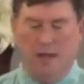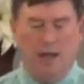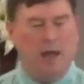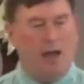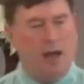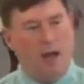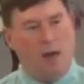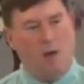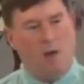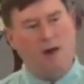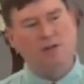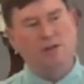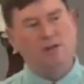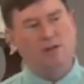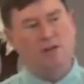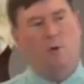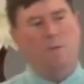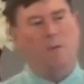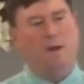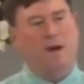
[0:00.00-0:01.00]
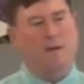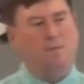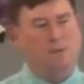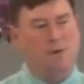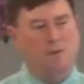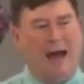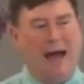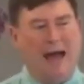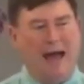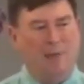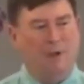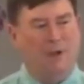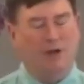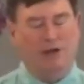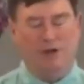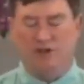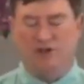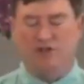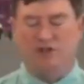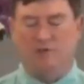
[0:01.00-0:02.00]
I want you to open up your Bible or
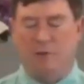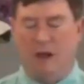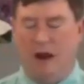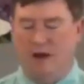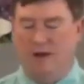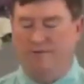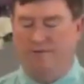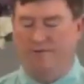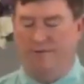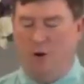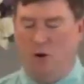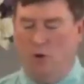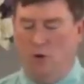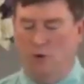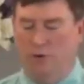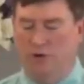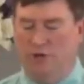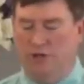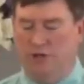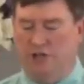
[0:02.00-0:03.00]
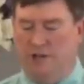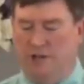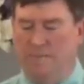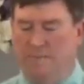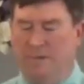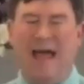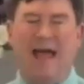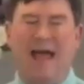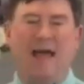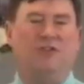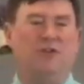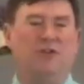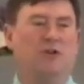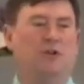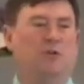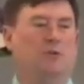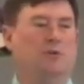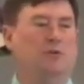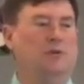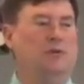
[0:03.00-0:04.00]
your smartphone to
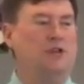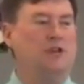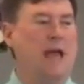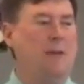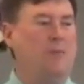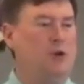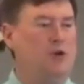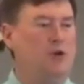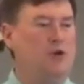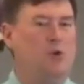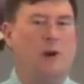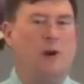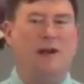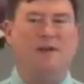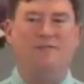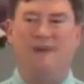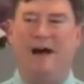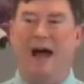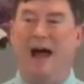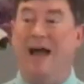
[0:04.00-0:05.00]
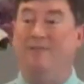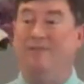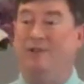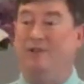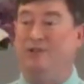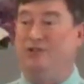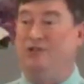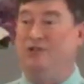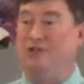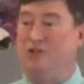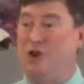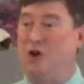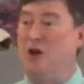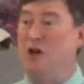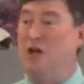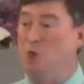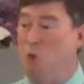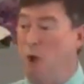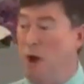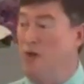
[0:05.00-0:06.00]
Matthew chapter 25, verses
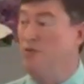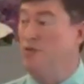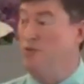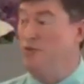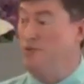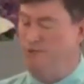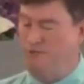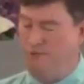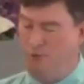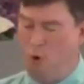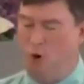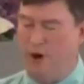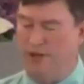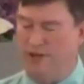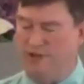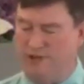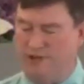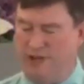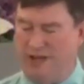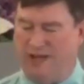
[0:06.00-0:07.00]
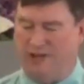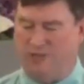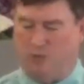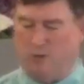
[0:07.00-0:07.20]
31 through 46.